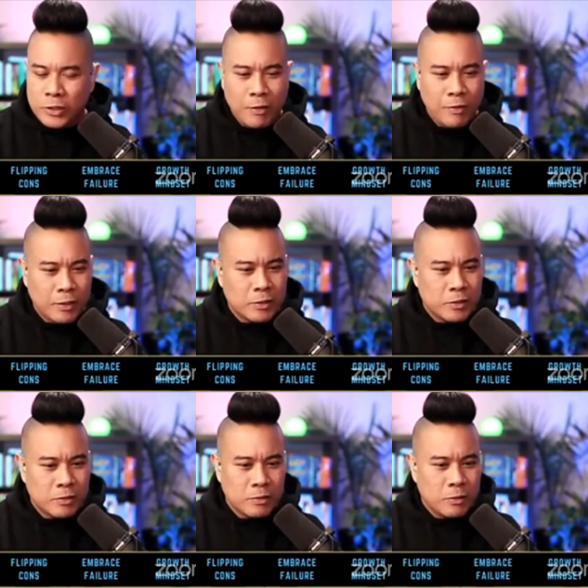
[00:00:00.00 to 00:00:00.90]
You
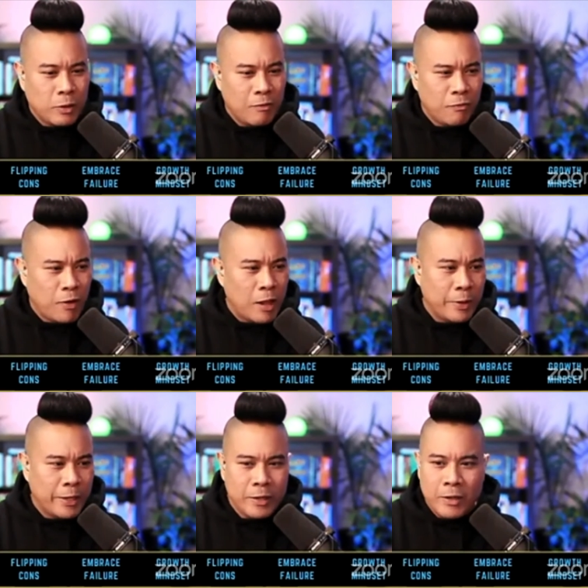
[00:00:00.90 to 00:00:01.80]
have a
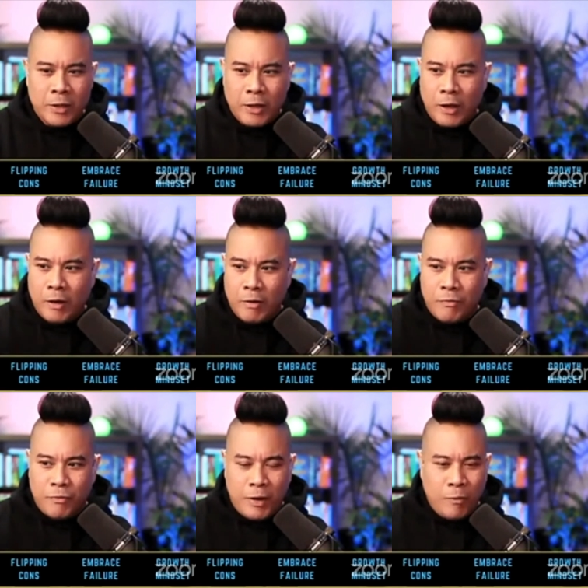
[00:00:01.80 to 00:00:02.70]
following of
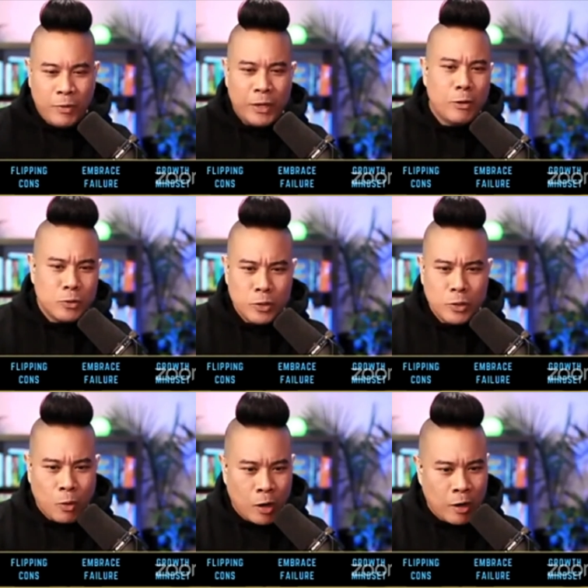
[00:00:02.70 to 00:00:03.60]
everyone that knows who
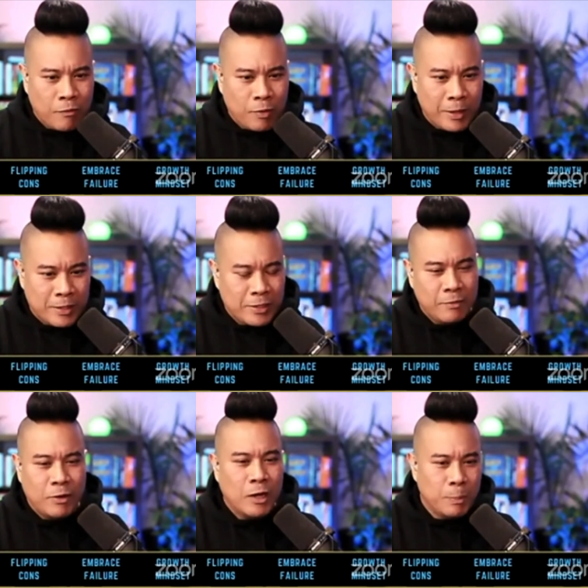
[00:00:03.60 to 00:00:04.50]
you are from like
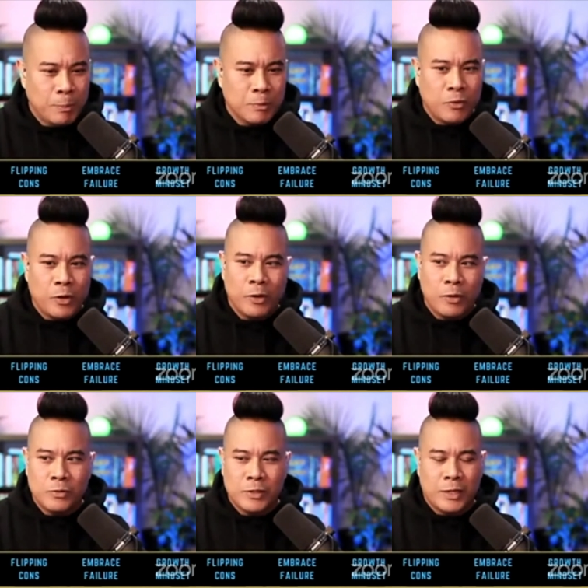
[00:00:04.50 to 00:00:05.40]
taking other people's
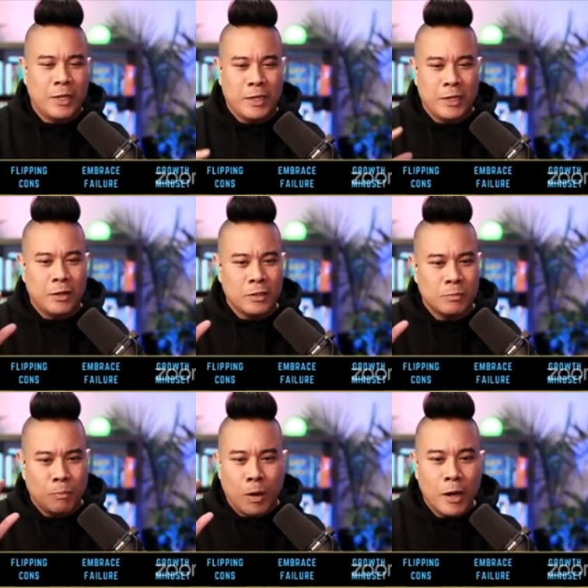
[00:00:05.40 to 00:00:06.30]
photos and taking all these
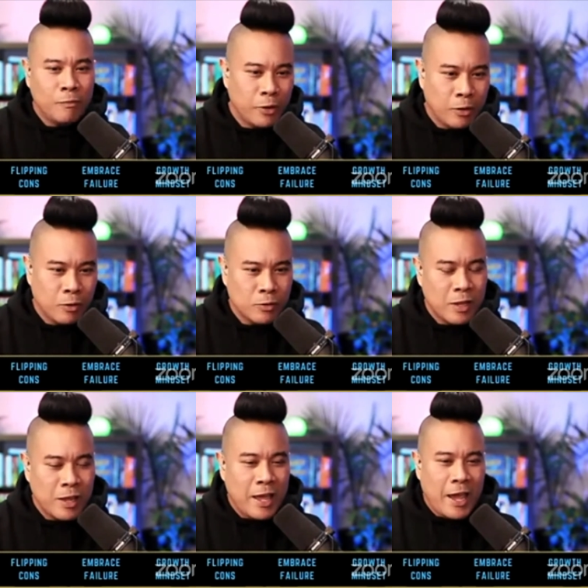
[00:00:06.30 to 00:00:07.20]
model photos.
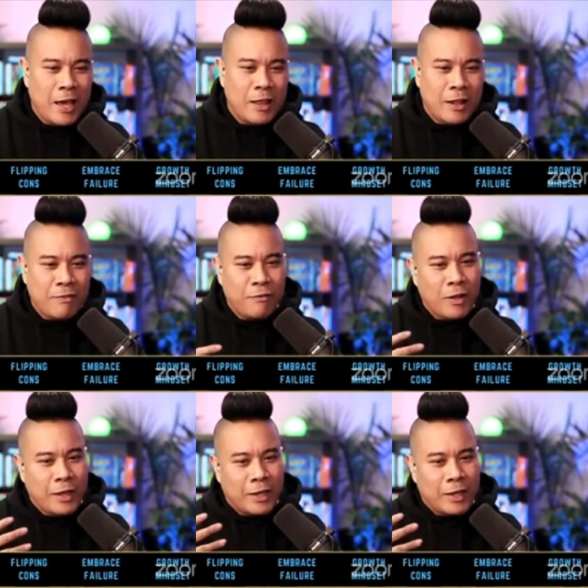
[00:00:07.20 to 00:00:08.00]
And I felt